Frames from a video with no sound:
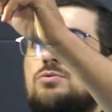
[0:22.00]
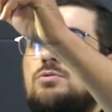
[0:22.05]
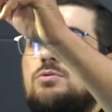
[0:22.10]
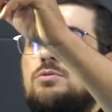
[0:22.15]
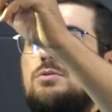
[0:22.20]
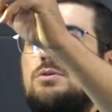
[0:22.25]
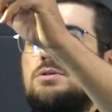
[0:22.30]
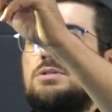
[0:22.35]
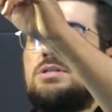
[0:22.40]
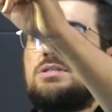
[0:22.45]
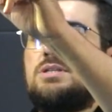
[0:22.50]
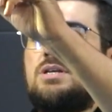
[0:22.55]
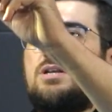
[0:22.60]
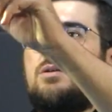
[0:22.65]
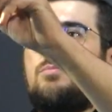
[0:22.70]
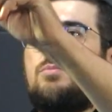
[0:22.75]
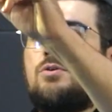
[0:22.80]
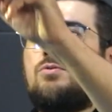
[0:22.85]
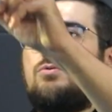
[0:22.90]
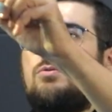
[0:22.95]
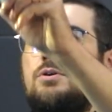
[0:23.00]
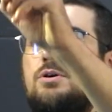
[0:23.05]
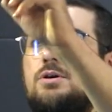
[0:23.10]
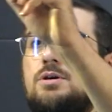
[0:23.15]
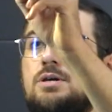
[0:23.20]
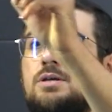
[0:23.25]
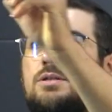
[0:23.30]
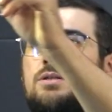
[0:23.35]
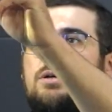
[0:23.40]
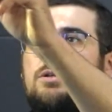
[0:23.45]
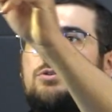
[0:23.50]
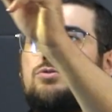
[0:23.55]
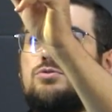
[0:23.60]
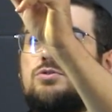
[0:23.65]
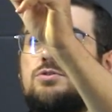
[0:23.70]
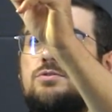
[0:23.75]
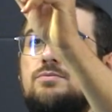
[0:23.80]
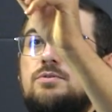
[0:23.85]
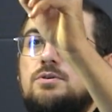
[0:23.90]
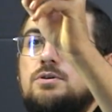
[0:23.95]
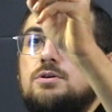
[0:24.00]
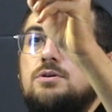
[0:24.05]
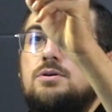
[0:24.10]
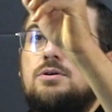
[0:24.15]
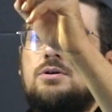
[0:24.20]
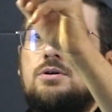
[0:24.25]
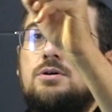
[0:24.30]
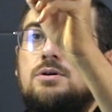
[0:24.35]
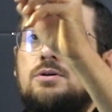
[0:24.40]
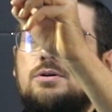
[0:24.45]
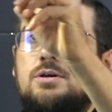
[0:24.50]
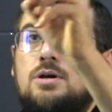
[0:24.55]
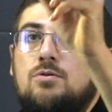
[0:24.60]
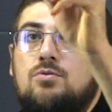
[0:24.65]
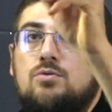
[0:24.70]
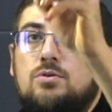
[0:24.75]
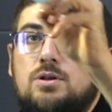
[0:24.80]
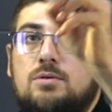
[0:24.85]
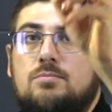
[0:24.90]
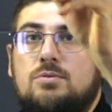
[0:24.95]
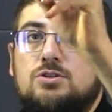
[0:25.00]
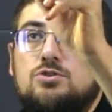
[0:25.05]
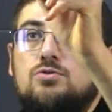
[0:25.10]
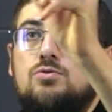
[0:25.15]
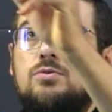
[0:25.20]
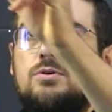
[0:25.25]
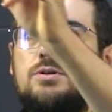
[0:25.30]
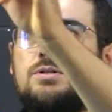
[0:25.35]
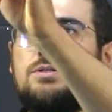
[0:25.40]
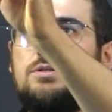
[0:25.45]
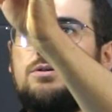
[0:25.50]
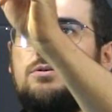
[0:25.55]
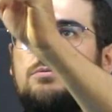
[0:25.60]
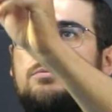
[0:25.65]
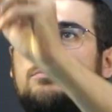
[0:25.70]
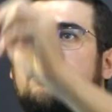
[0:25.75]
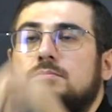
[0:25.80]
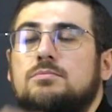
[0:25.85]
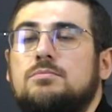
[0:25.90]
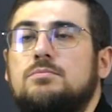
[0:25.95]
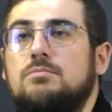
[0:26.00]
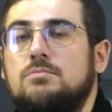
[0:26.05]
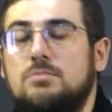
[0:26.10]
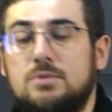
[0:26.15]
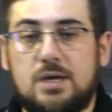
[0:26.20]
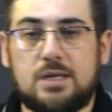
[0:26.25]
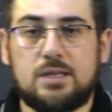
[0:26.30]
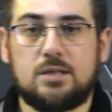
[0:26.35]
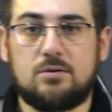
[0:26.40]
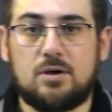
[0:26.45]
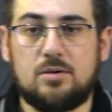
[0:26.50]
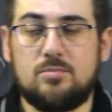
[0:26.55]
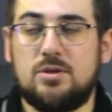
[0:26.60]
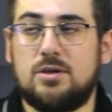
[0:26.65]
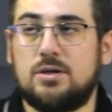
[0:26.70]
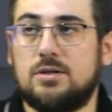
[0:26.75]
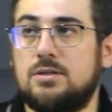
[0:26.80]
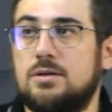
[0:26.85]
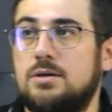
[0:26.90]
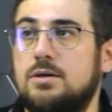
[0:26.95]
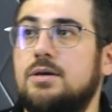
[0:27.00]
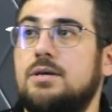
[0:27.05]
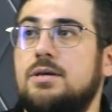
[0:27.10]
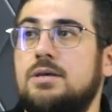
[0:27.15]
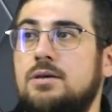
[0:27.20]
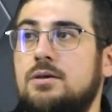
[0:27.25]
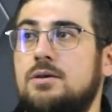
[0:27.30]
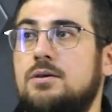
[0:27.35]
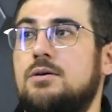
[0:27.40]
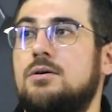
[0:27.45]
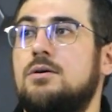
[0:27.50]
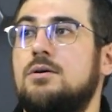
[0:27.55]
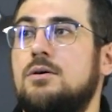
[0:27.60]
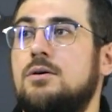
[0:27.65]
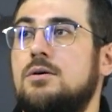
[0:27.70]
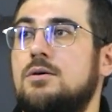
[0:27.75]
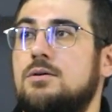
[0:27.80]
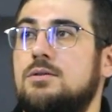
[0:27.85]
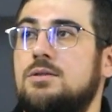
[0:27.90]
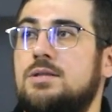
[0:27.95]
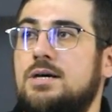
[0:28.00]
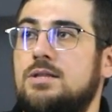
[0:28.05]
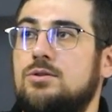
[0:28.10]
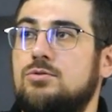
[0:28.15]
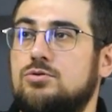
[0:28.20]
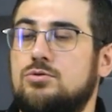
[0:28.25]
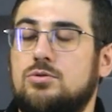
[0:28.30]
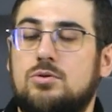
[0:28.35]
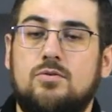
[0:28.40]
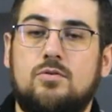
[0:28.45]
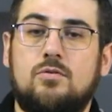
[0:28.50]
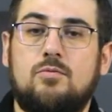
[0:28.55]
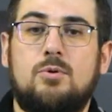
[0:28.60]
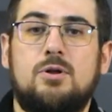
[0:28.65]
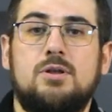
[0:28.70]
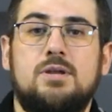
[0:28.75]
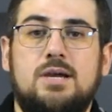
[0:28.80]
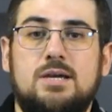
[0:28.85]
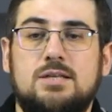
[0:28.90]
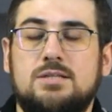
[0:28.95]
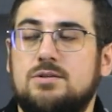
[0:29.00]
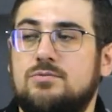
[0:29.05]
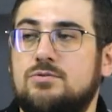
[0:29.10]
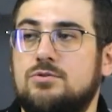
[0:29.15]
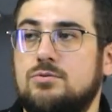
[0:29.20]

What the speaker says: me remind you that the state of rest is the absence of any velocity of this object, and this condition is fulfilled if